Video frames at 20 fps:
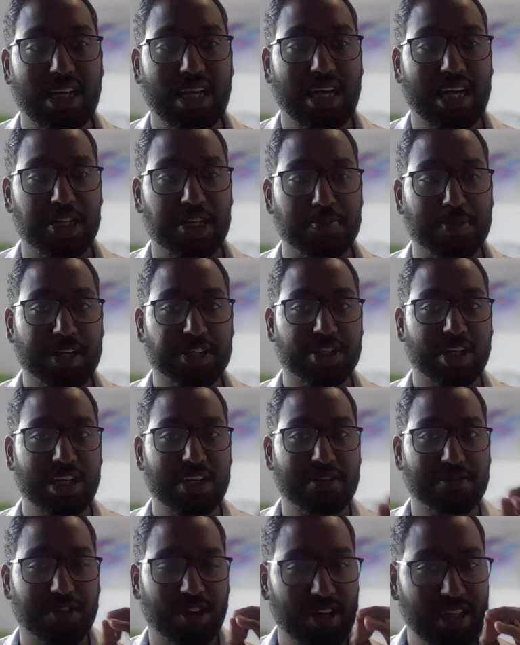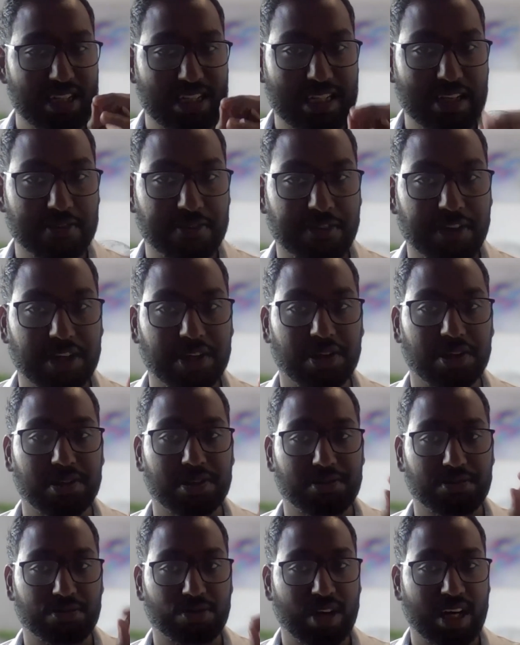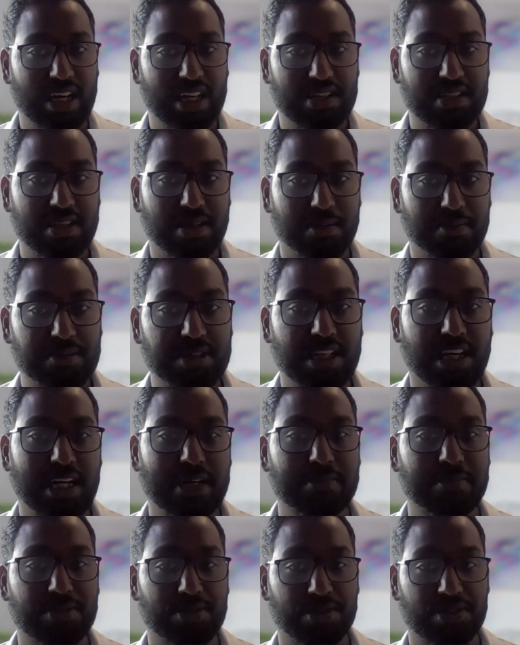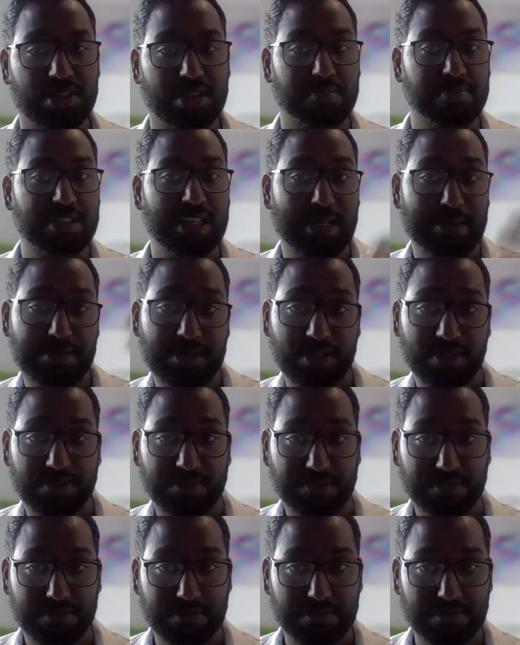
especially in very difficult, rare subtypes or subtypes of